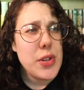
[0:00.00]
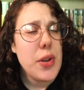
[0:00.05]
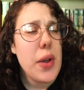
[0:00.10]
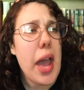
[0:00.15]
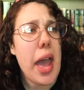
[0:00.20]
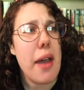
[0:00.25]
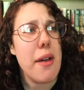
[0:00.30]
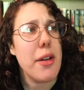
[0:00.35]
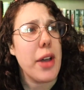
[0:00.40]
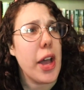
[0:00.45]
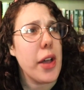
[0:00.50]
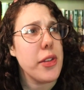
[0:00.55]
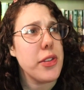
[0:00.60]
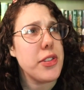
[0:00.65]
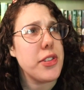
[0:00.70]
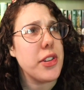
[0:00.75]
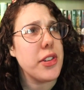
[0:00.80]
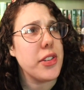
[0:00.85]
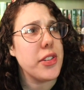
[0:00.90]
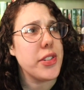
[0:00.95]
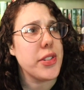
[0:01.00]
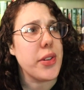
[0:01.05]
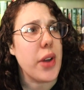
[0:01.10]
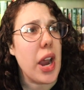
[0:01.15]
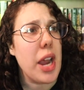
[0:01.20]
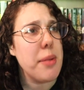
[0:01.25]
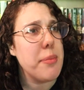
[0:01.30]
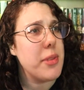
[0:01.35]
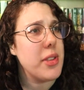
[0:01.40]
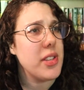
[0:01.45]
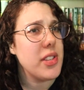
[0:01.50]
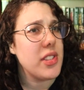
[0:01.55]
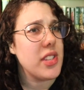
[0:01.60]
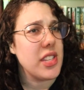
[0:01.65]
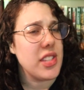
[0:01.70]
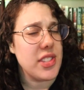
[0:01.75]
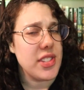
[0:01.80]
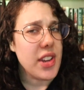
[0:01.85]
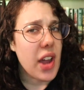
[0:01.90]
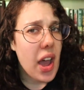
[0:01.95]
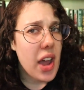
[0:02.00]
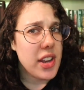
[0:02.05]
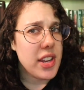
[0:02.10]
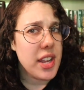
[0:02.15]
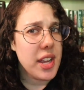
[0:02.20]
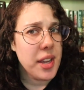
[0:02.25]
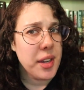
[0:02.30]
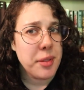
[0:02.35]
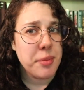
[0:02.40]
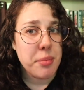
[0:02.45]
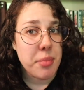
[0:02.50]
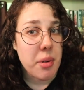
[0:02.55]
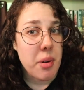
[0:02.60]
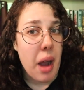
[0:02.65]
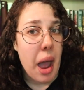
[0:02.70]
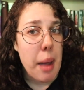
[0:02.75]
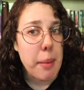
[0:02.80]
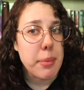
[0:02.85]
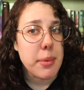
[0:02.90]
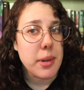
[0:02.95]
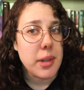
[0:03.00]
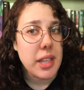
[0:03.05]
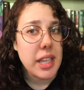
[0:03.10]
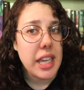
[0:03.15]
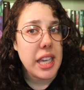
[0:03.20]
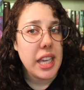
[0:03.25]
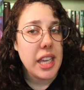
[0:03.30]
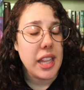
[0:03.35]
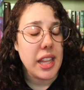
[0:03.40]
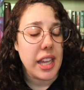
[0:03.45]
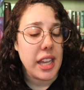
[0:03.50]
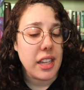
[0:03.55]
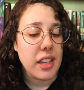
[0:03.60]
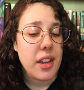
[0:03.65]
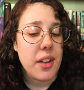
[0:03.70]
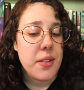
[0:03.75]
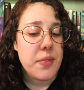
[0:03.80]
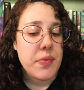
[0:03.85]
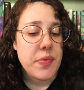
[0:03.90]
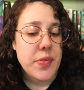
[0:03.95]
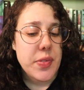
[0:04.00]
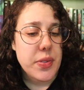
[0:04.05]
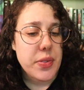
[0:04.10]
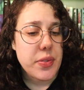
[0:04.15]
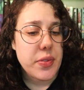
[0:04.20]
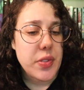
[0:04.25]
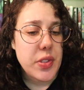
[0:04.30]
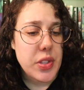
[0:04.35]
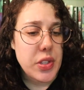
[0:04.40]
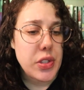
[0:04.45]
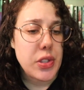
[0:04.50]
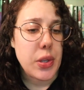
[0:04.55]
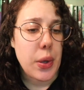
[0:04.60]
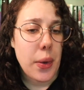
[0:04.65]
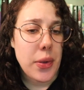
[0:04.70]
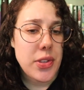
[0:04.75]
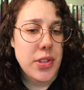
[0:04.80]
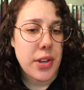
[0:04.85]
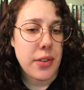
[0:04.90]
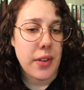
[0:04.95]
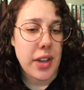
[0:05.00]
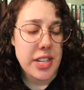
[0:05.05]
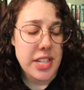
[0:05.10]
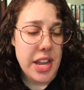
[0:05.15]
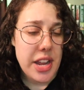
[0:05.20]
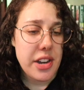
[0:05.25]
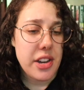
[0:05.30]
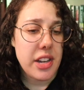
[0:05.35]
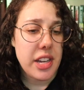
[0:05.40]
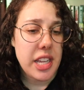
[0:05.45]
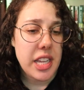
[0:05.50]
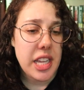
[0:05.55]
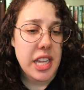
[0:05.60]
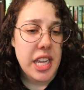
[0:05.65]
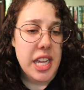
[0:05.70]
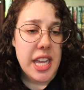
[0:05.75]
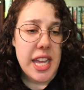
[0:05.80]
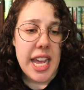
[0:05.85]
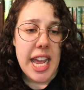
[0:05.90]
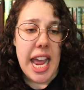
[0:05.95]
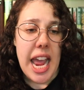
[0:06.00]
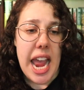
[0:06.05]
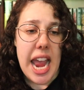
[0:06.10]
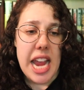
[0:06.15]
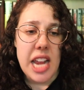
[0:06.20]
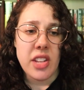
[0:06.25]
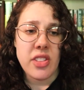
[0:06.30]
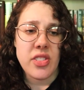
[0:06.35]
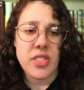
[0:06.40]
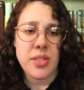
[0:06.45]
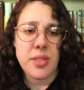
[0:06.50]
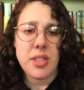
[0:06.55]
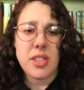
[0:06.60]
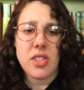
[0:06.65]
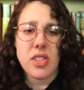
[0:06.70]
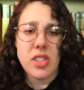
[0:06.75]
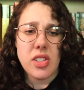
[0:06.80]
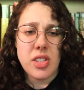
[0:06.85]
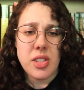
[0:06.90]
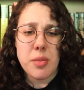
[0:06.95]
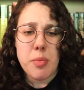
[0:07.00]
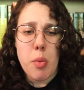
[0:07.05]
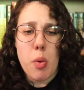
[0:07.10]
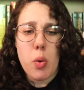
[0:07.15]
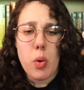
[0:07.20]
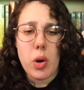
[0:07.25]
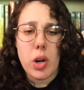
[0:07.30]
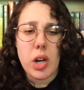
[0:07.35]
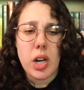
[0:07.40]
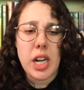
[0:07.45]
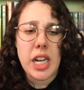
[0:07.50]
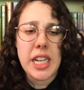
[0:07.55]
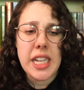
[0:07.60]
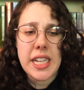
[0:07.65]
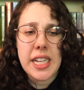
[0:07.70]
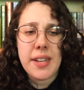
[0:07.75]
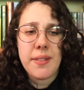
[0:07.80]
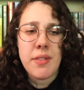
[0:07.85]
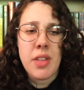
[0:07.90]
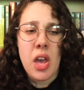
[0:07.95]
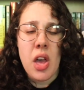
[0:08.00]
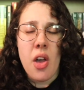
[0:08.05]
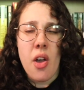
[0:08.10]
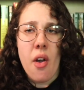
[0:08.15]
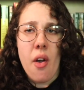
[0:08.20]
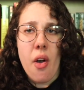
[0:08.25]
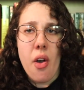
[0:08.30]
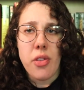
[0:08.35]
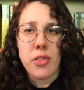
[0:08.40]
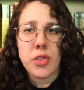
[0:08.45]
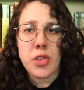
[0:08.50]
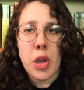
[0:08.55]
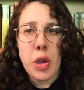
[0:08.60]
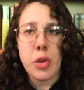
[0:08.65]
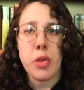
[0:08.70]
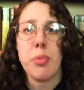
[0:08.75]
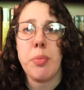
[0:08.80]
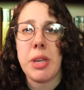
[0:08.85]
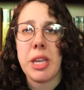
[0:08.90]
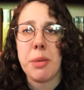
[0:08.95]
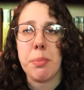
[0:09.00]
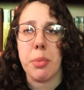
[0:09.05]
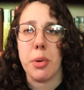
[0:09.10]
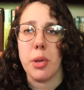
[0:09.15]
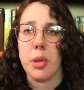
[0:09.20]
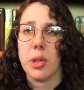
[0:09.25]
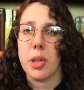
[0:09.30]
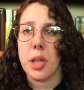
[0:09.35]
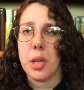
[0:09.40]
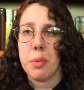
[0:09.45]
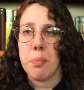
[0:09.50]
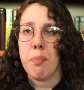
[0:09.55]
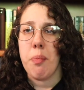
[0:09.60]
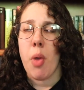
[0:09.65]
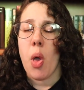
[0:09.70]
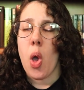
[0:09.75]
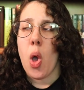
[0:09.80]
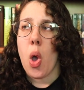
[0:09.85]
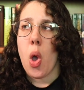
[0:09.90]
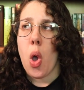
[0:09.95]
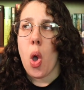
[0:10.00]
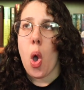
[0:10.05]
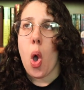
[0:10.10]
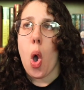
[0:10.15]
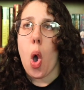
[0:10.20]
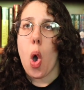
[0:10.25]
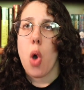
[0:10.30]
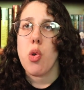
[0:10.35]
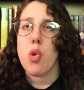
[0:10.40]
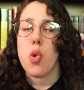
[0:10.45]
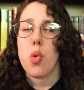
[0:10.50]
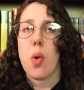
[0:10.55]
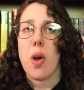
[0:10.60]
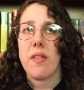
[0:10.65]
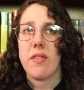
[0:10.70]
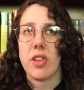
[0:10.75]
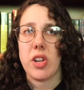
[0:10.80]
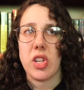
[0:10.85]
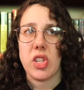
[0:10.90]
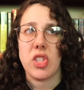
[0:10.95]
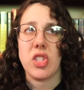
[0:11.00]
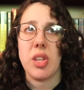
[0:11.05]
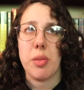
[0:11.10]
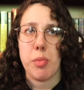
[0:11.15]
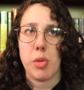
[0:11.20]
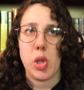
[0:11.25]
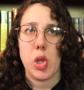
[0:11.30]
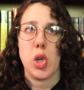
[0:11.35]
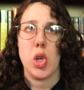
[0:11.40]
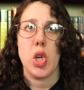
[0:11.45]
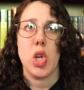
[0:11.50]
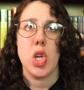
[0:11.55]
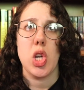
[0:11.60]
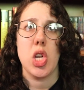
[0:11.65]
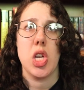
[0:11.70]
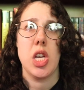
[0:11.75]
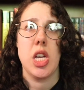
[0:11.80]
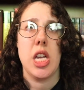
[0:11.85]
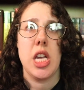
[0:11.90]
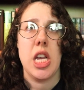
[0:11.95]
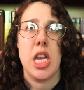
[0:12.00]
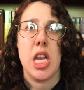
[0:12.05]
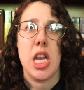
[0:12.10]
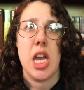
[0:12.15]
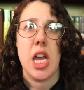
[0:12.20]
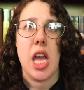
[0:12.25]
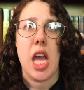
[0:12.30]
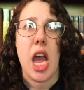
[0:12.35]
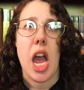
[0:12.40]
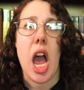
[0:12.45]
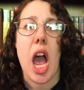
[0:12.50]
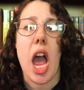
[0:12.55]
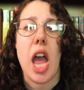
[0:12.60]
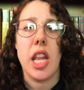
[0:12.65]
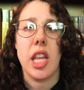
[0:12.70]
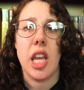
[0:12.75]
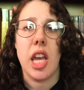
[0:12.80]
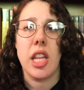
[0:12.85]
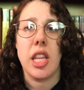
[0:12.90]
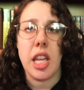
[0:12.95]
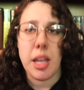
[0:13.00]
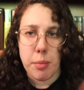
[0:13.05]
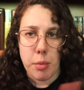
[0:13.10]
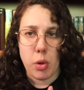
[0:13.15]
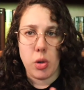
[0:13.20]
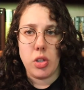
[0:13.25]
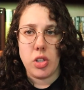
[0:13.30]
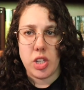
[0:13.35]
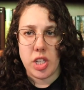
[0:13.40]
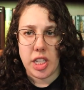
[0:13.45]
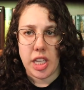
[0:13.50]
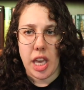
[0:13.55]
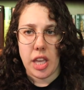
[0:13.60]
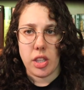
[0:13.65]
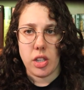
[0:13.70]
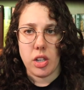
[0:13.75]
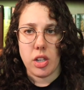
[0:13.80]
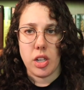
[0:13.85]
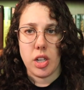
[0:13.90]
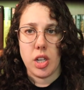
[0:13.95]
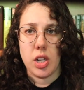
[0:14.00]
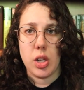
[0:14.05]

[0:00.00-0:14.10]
know how else to describe this. It's not properly like dissociative identity. It's just more 2 people who are very similar and then they merge together.